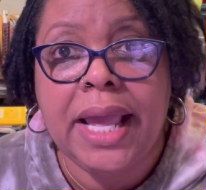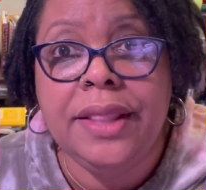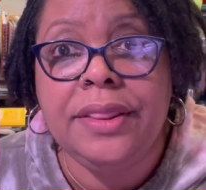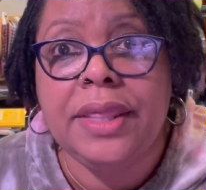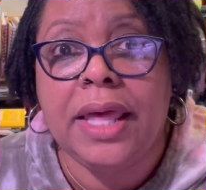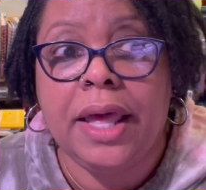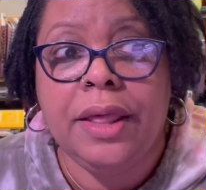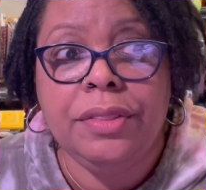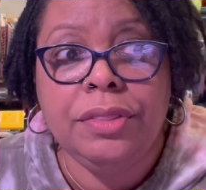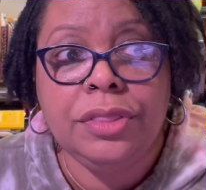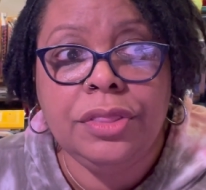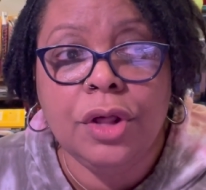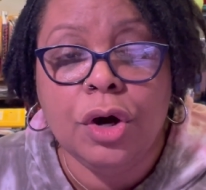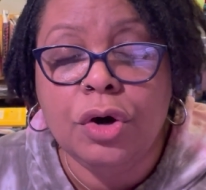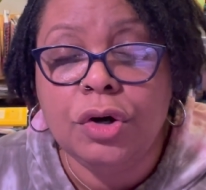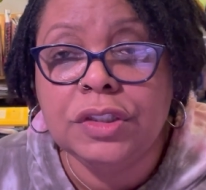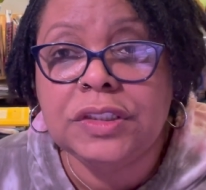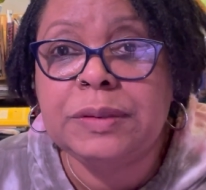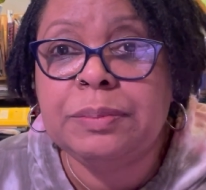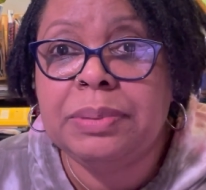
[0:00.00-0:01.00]
that
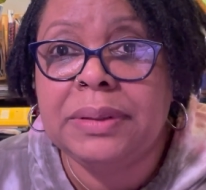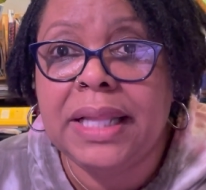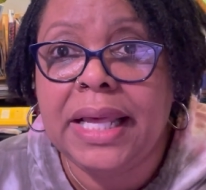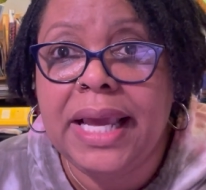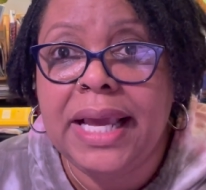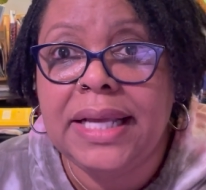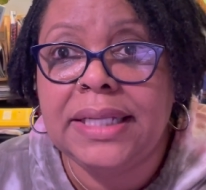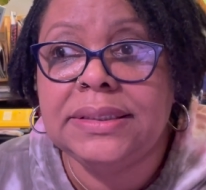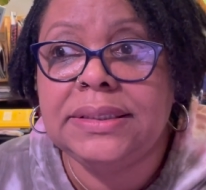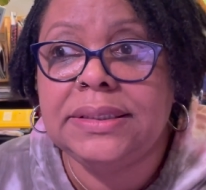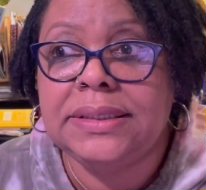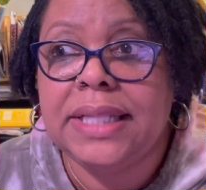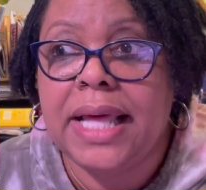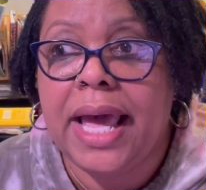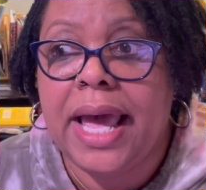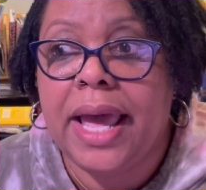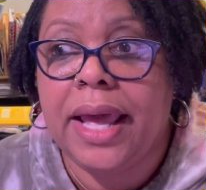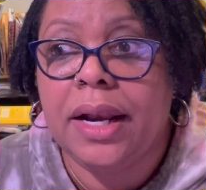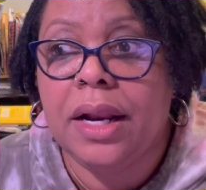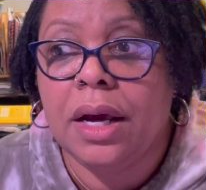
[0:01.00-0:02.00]
those plants
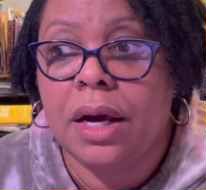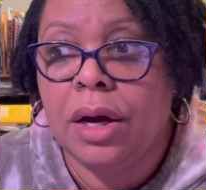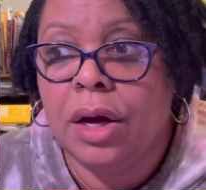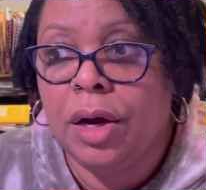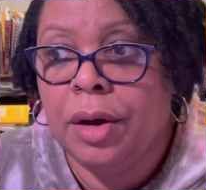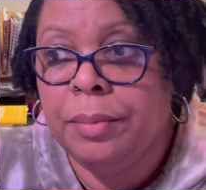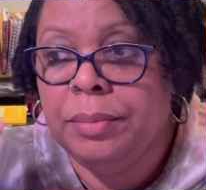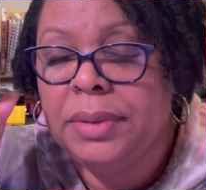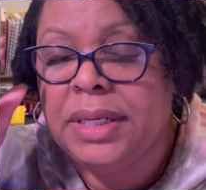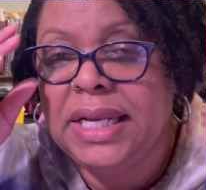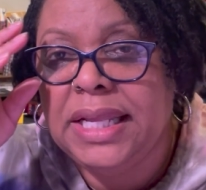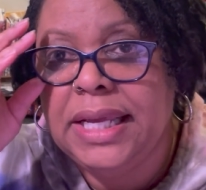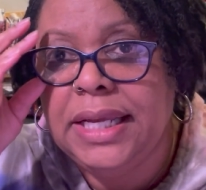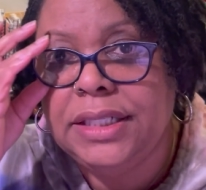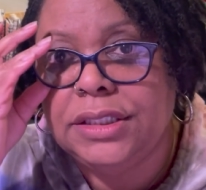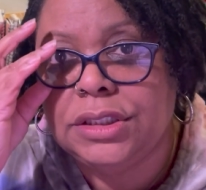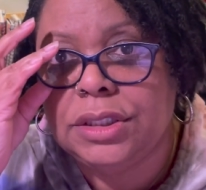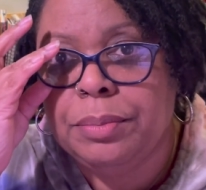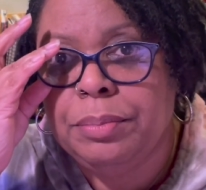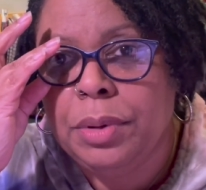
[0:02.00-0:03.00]
that
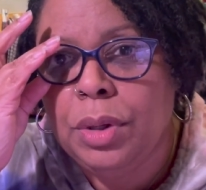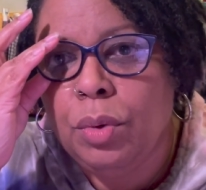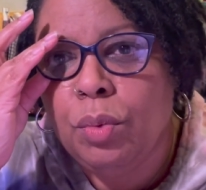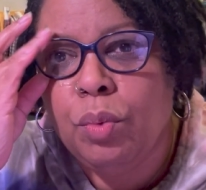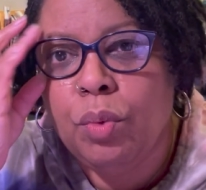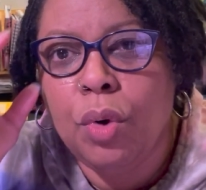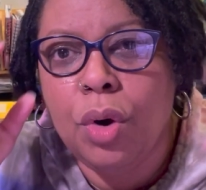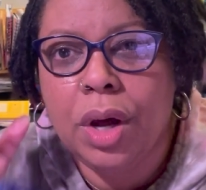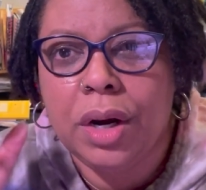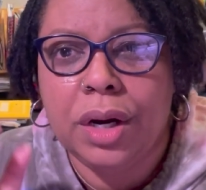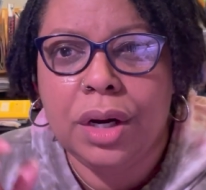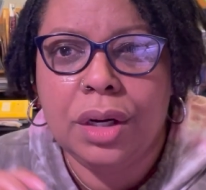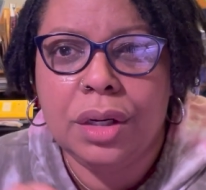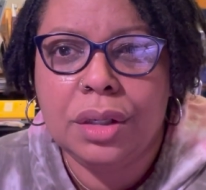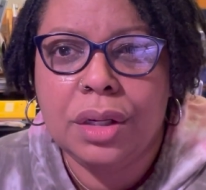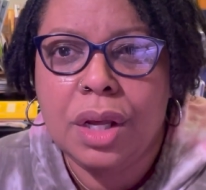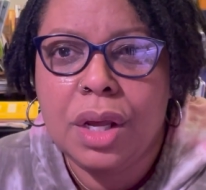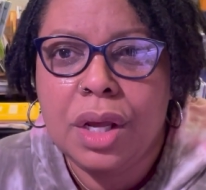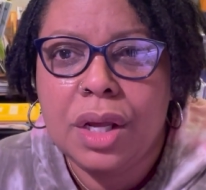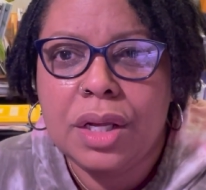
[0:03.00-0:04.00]
need to be
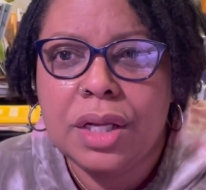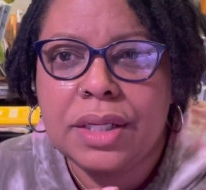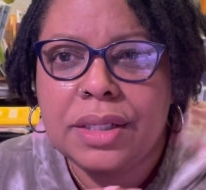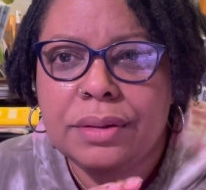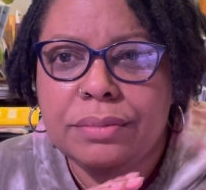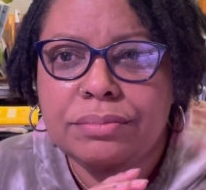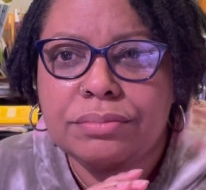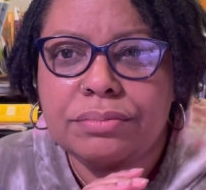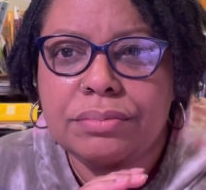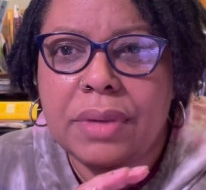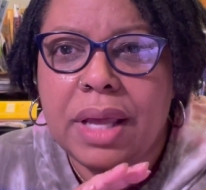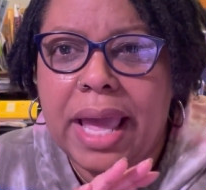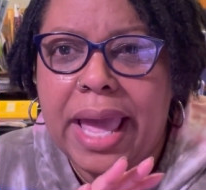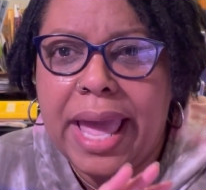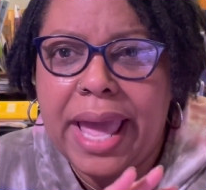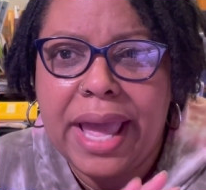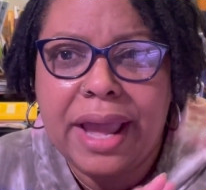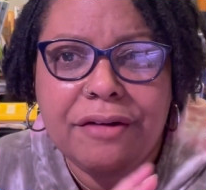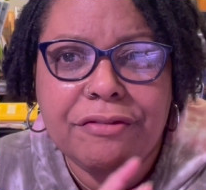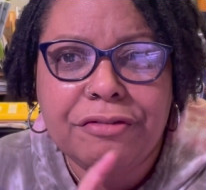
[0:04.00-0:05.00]
watered
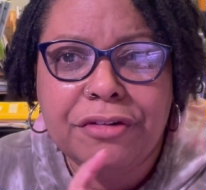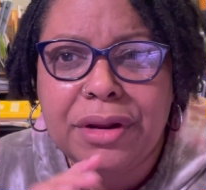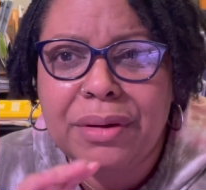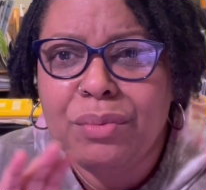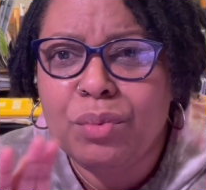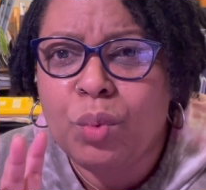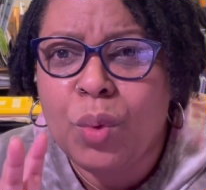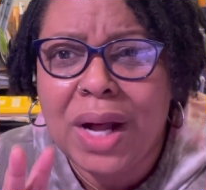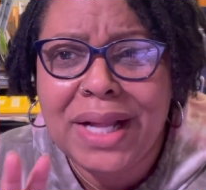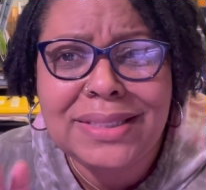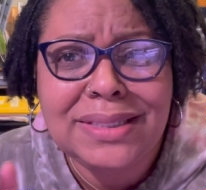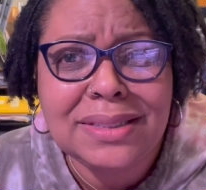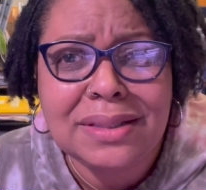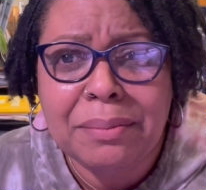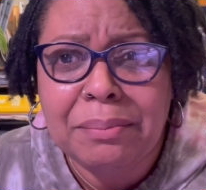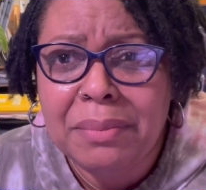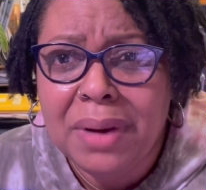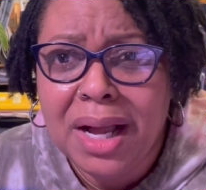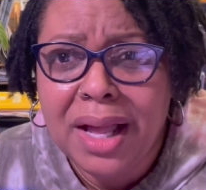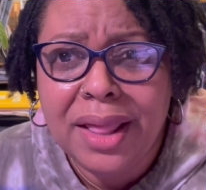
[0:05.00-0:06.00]
every once a
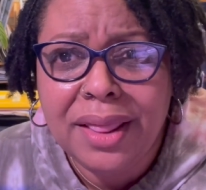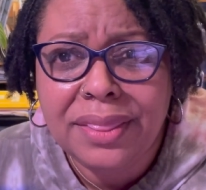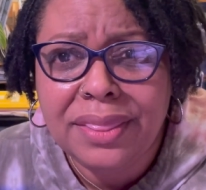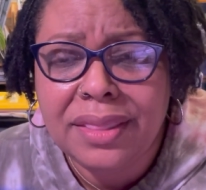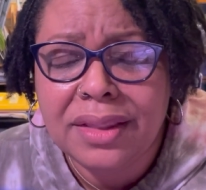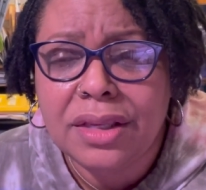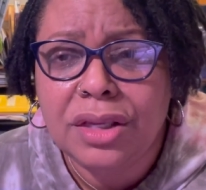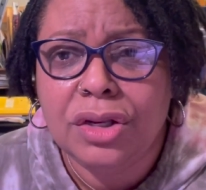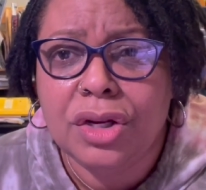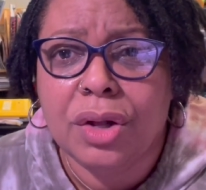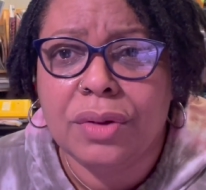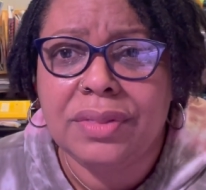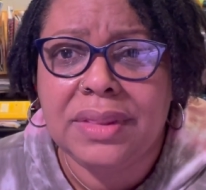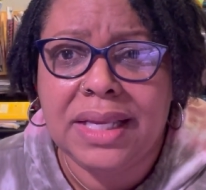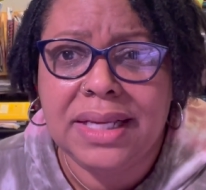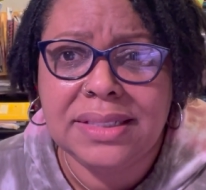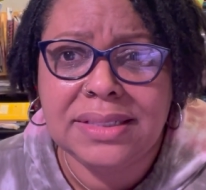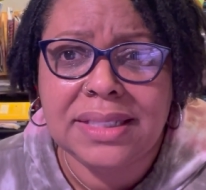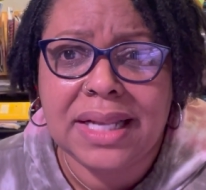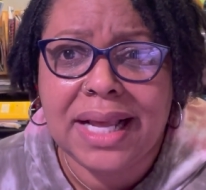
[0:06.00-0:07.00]
month,
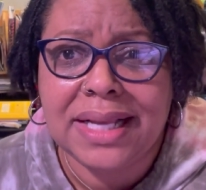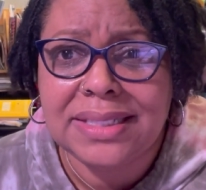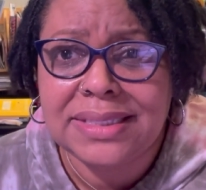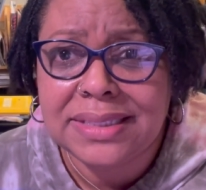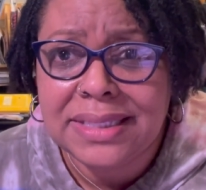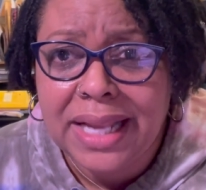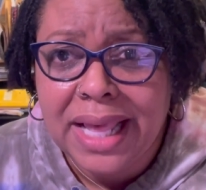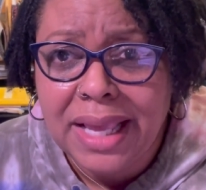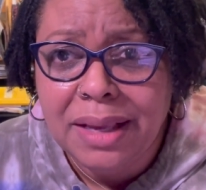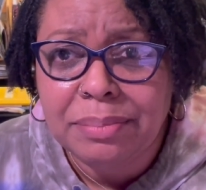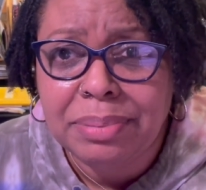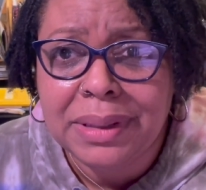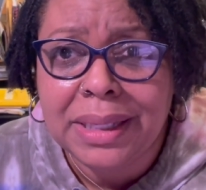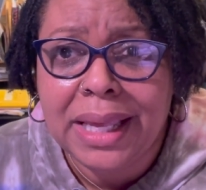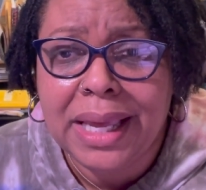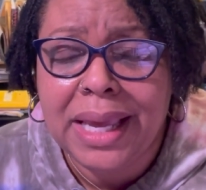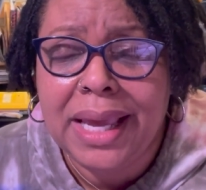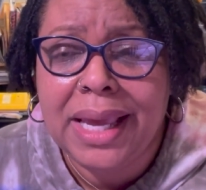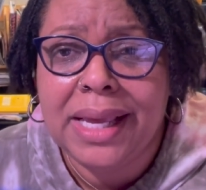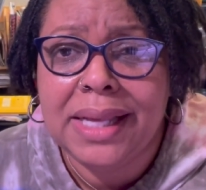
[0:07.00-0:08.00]
things like snake
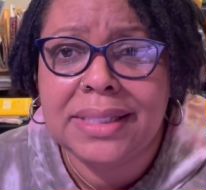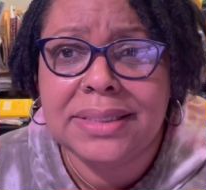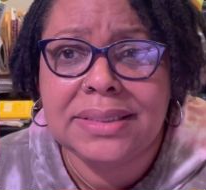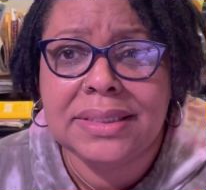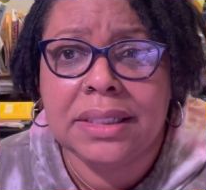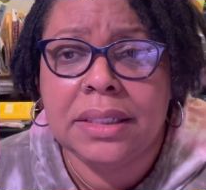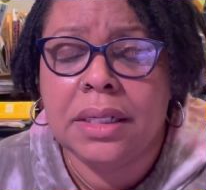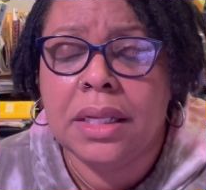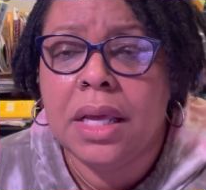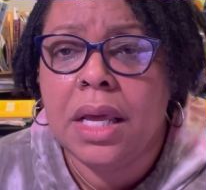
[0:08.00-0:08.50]
plants, and